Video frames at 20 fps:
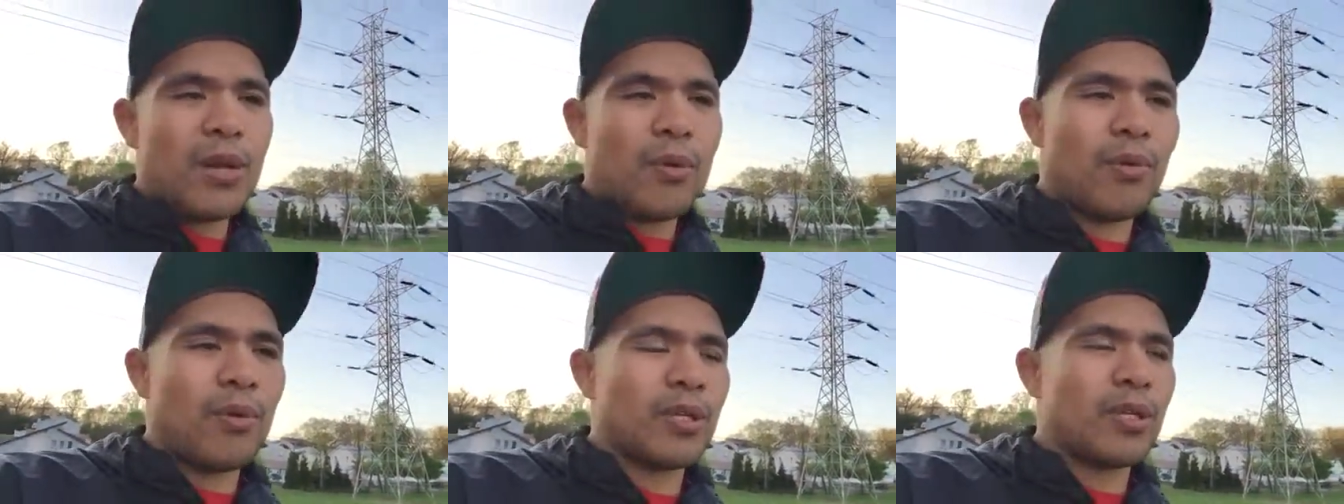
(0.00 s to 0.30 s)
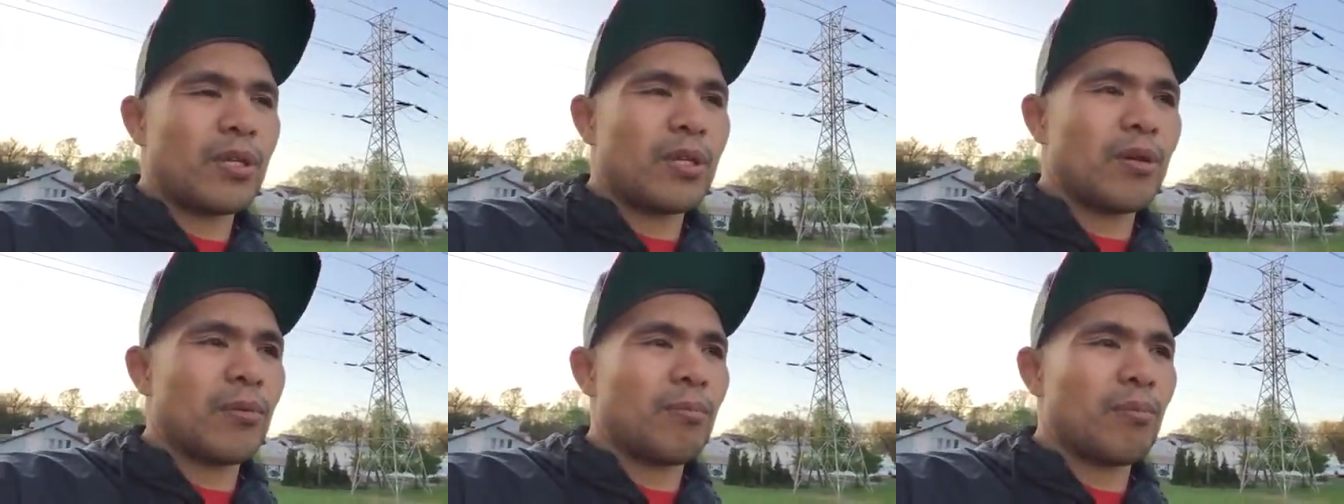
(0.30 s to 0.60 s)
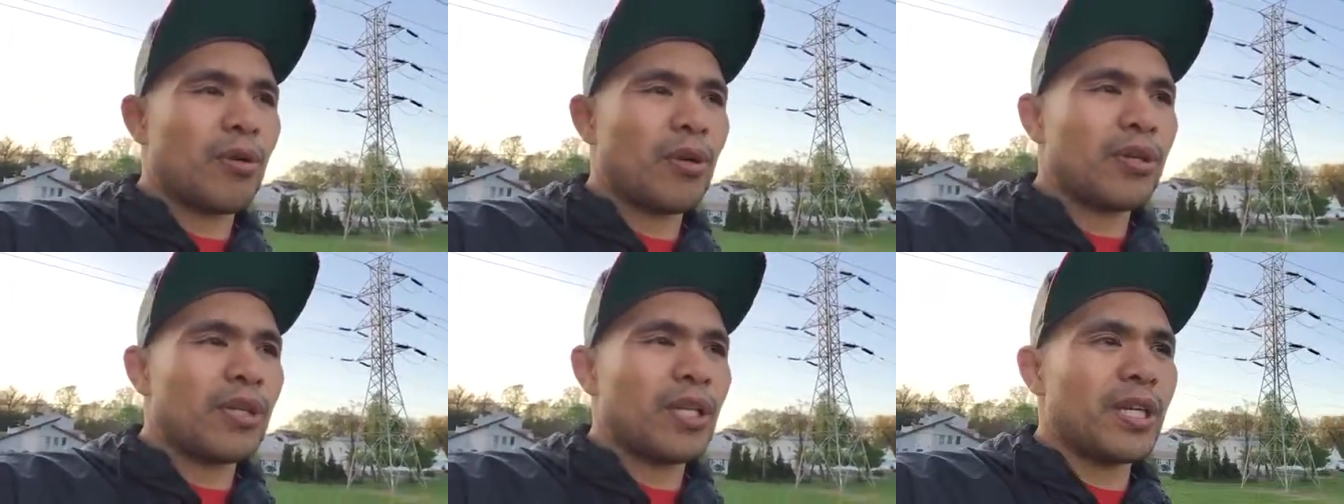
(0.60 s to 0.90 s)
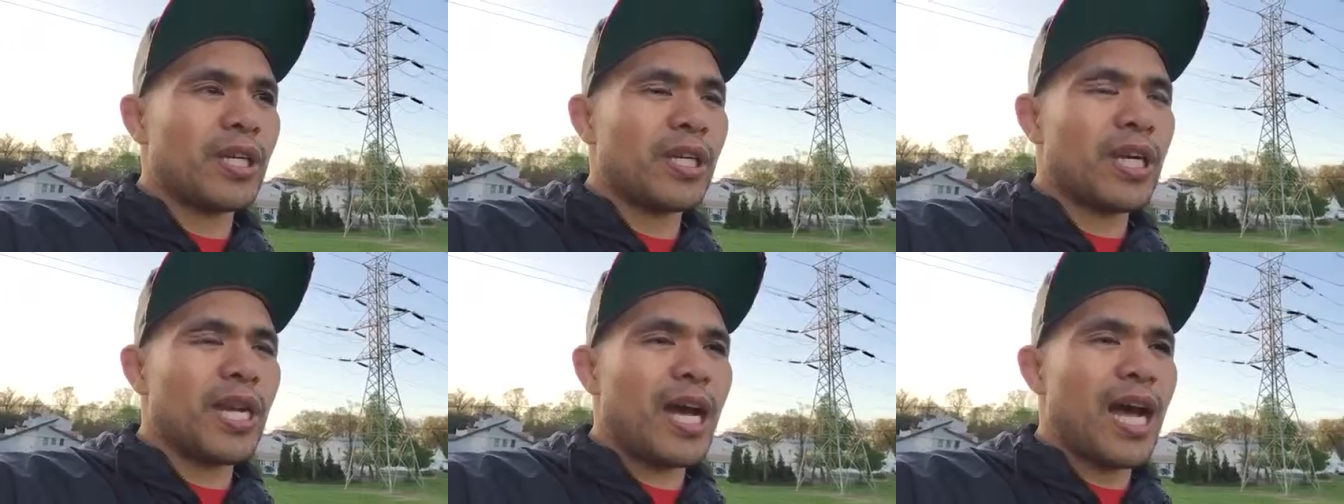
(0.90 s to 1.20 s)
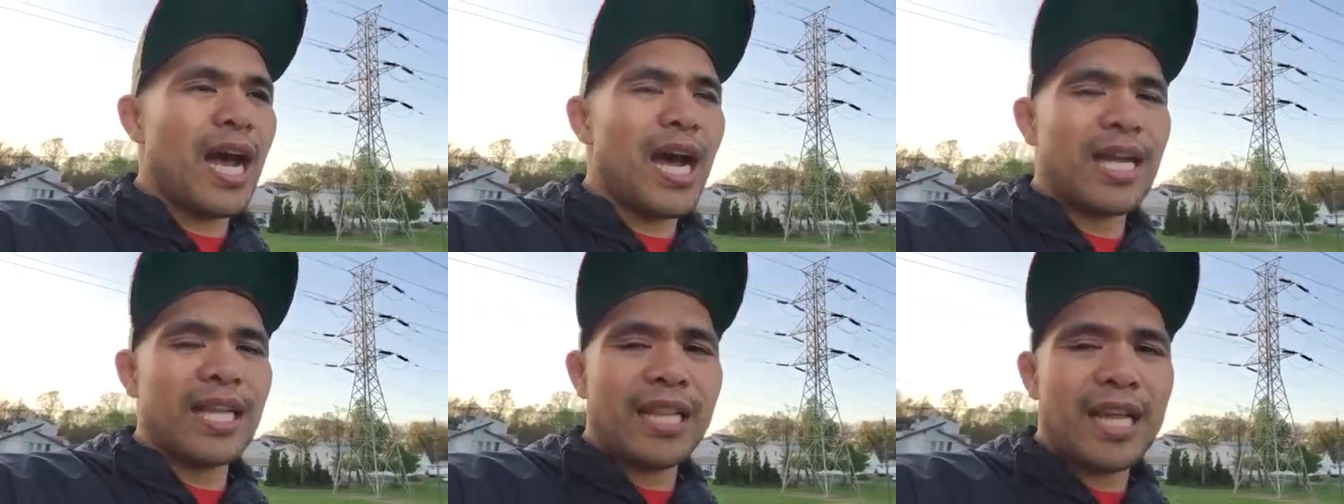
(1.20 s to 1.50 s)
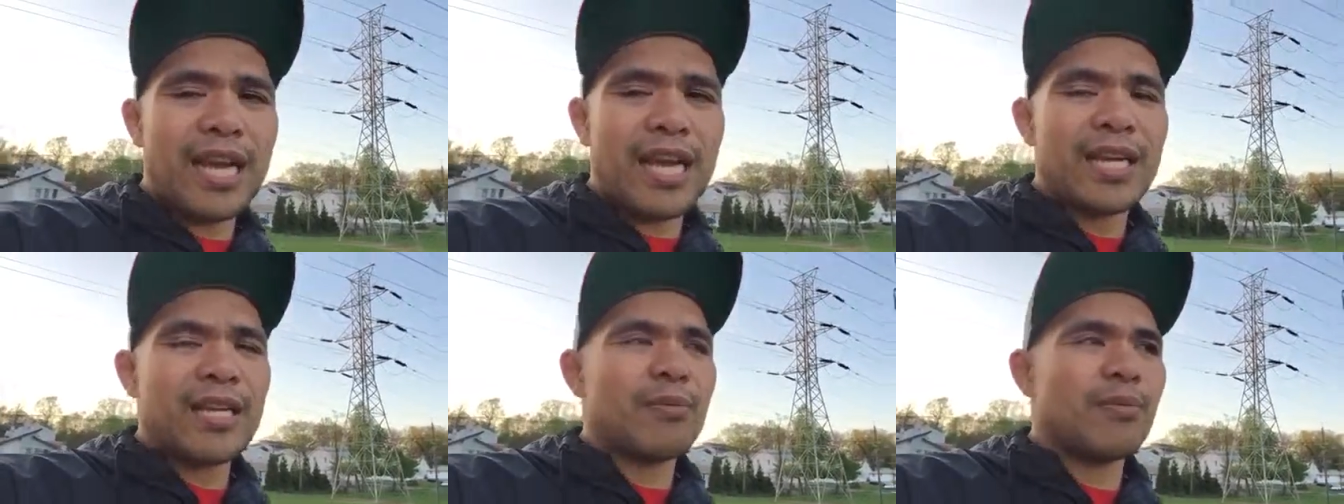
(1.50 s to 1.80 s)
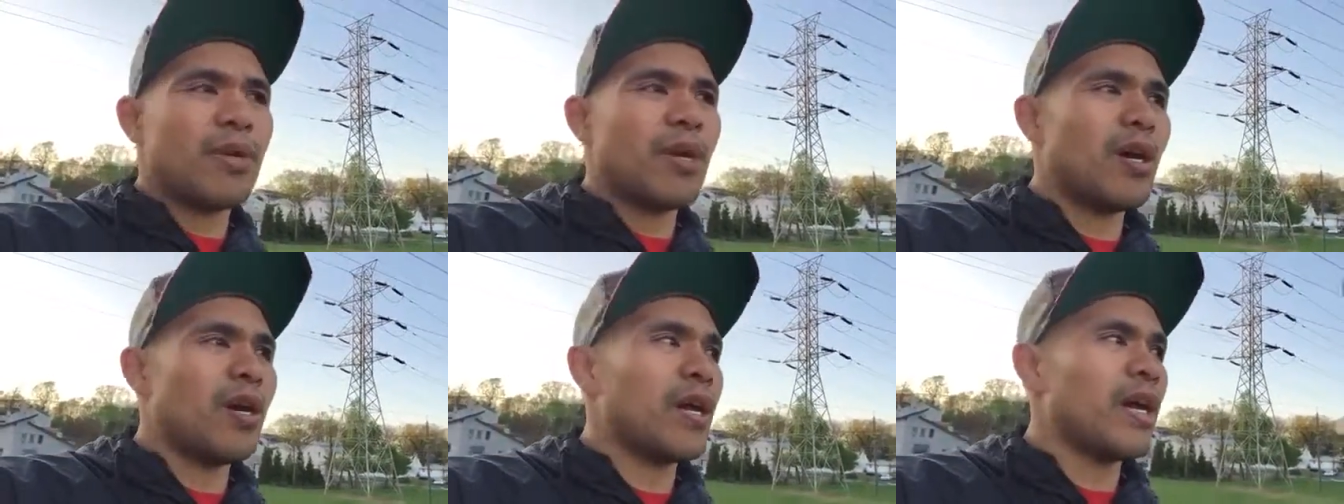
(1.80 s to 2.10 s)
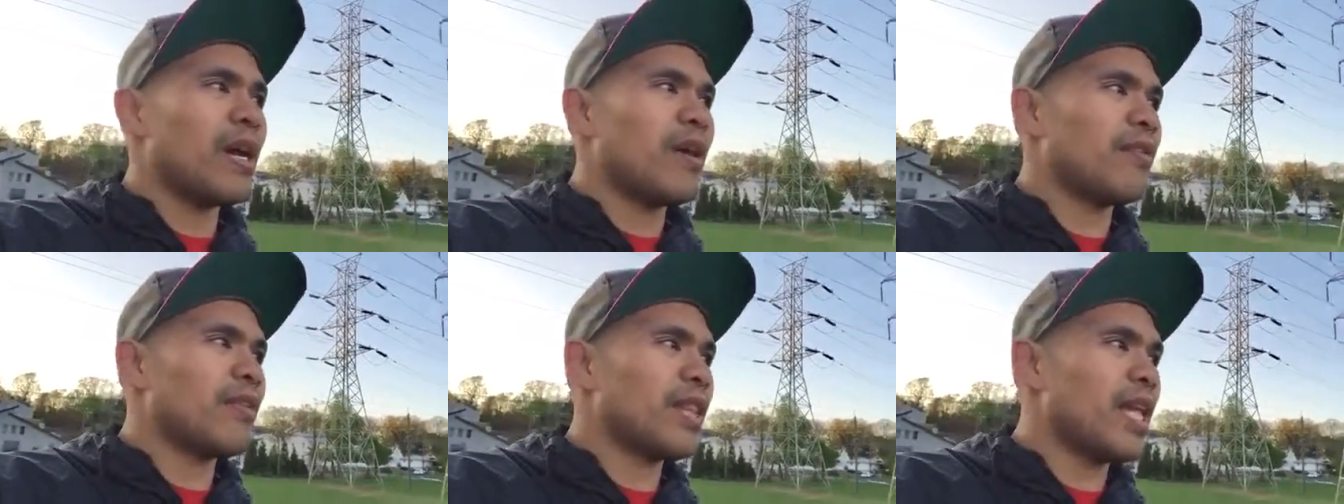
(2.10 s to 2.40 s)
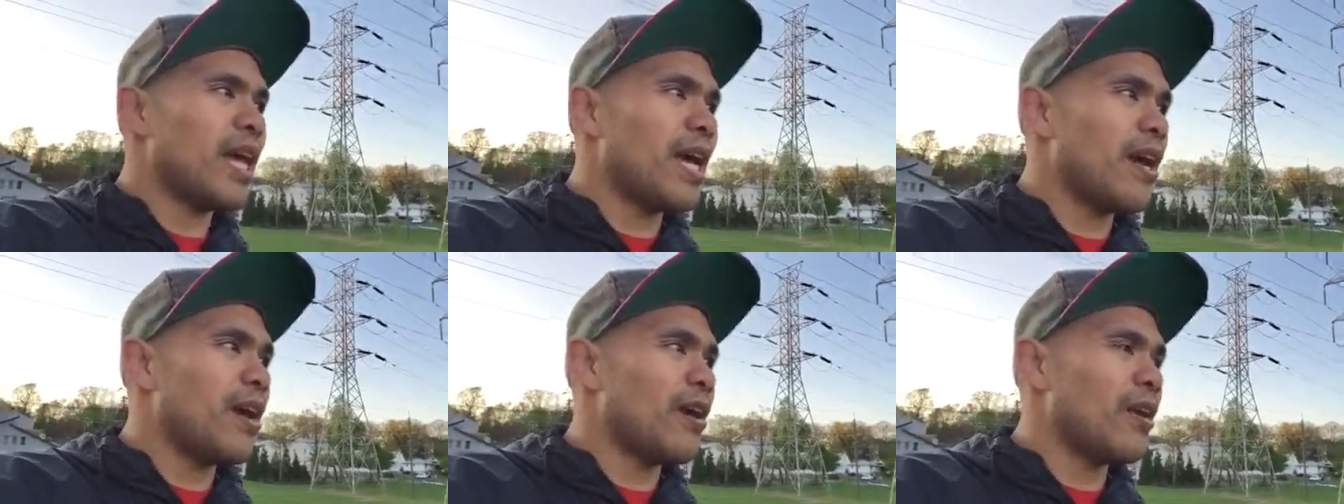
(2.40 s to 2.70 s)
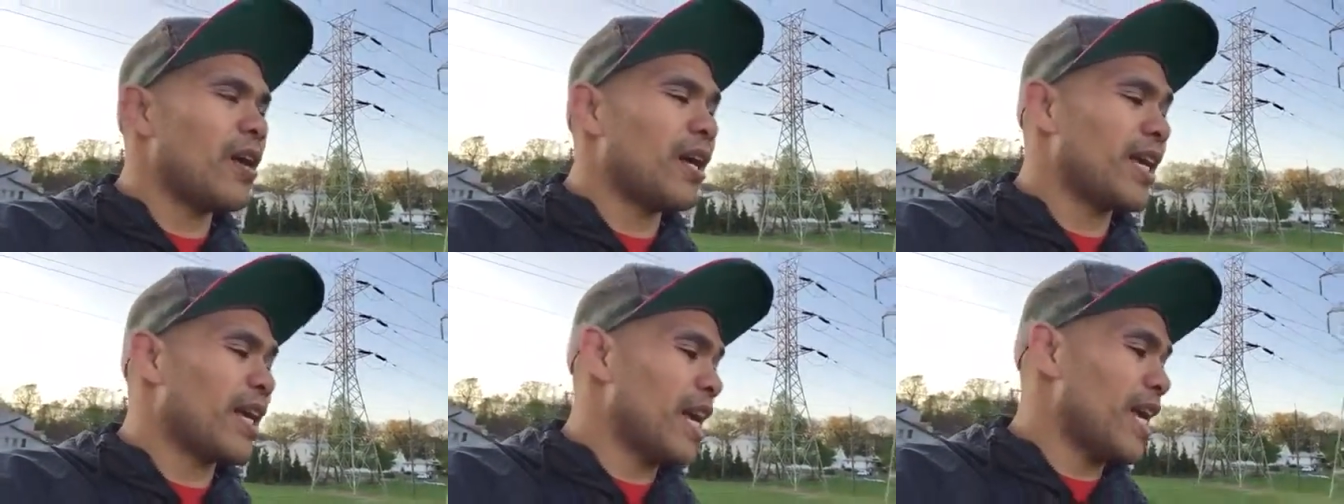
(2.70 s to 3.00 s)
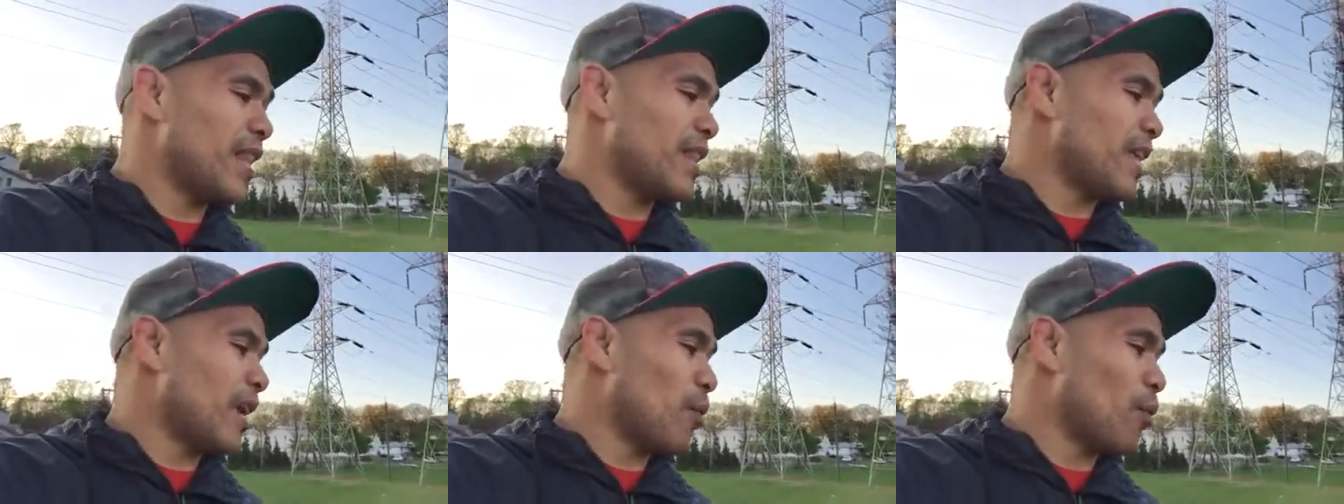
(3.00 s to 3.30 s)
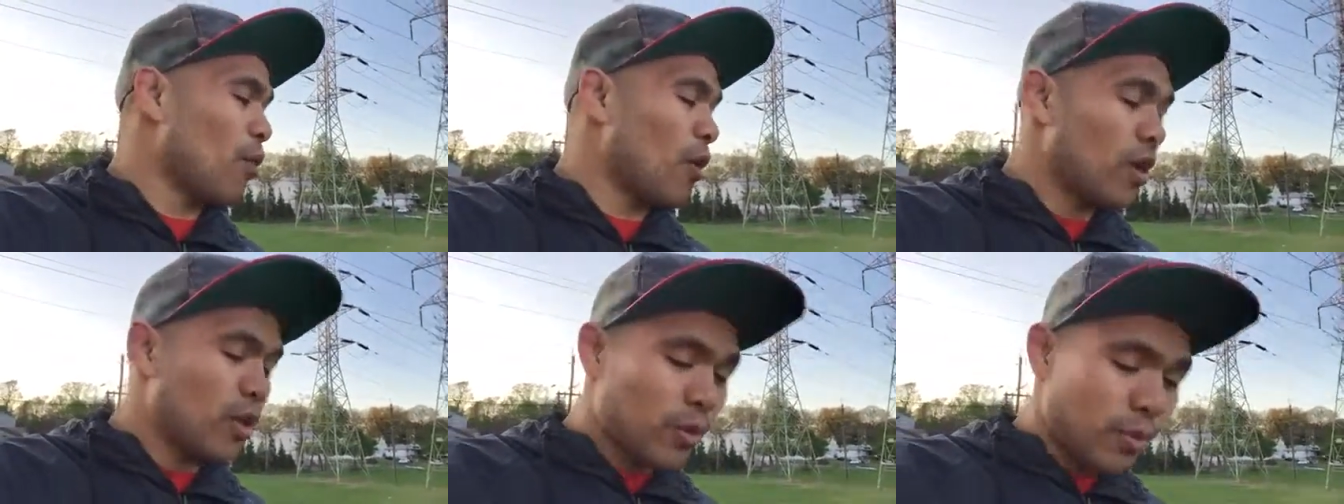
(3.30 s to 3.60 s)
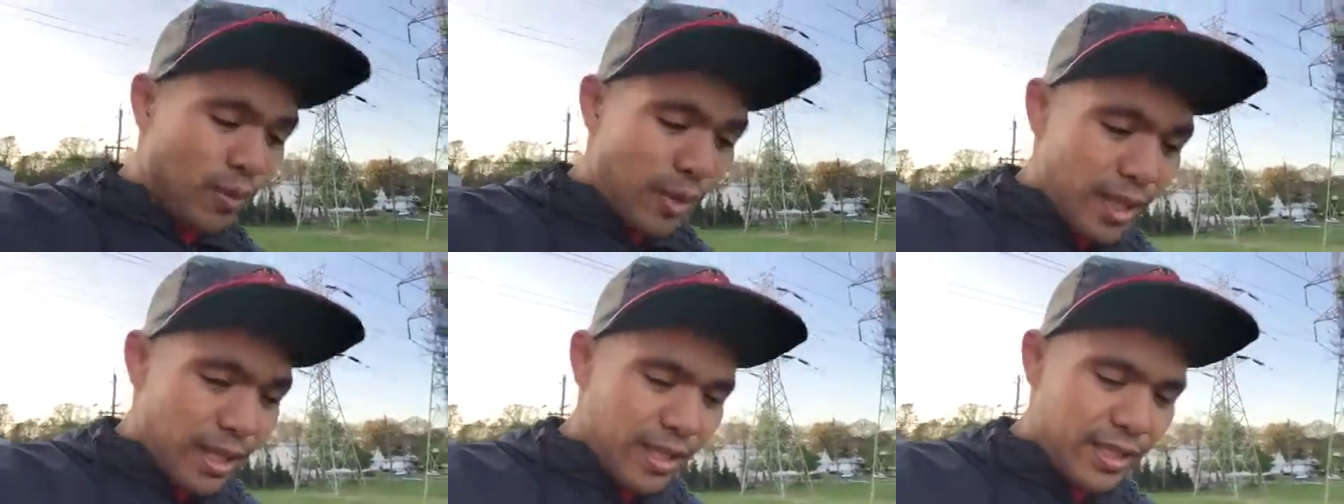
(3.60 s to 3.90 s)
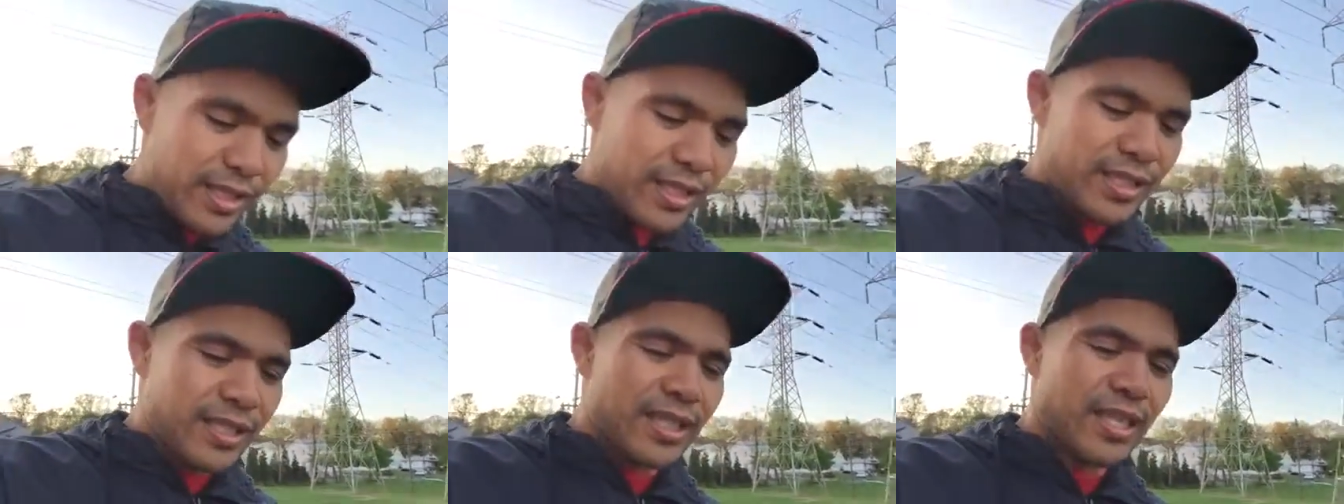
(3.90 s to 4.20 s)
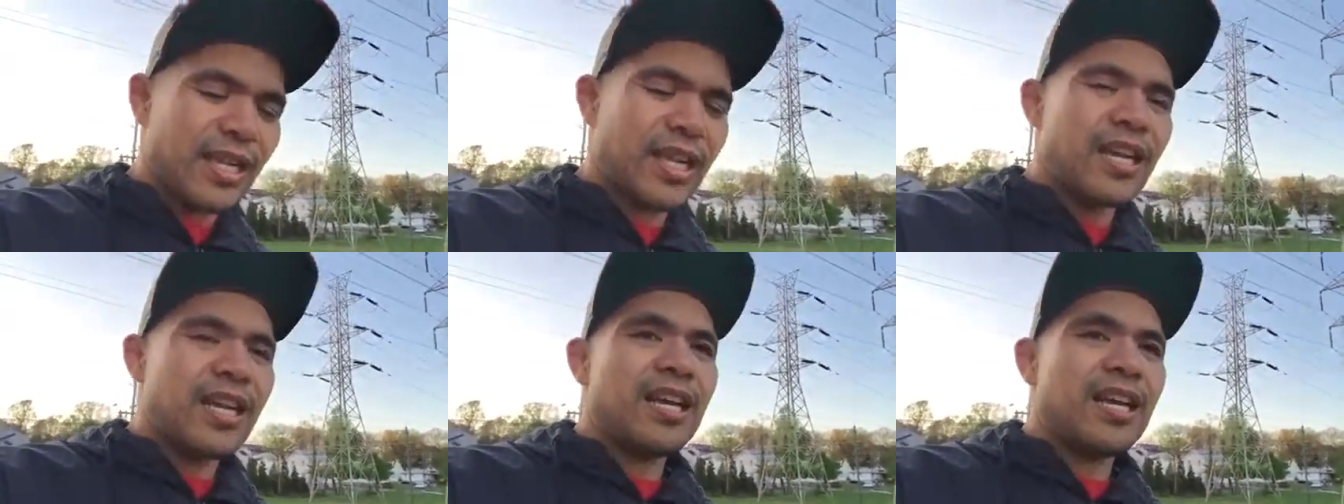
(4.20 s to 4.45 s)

We went to the Brooklyn uh, High Line. We hung out there. Again, they walked with us.